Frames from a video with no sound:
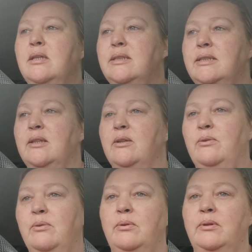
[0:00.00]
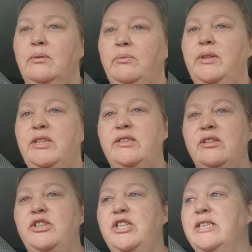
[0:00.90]
So we just sort
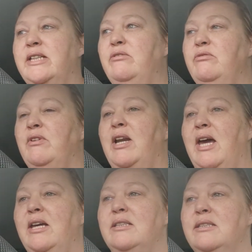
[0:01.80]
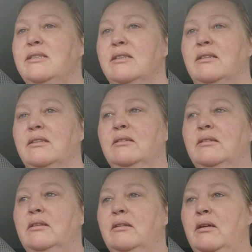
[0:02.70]
of chilled out and relaxed,
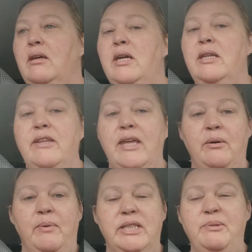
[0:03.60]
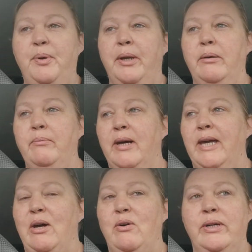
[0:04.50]
and then I went to put on
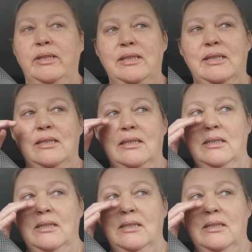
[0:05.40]
my oils